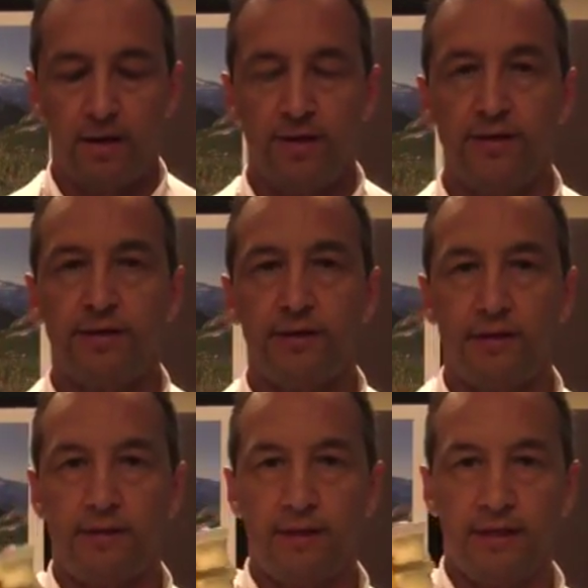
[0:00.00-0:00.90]
This
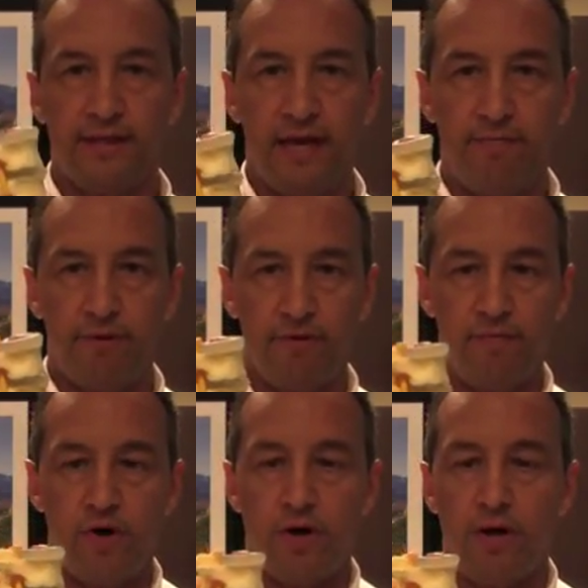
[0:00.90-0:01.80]
is an example, a
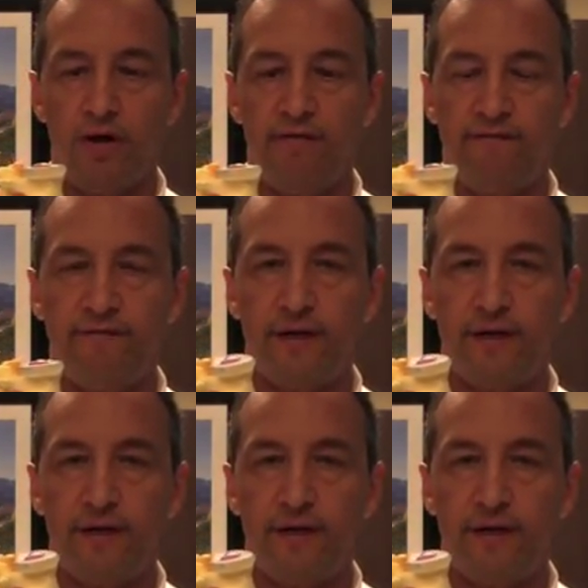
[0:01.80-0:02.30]
model of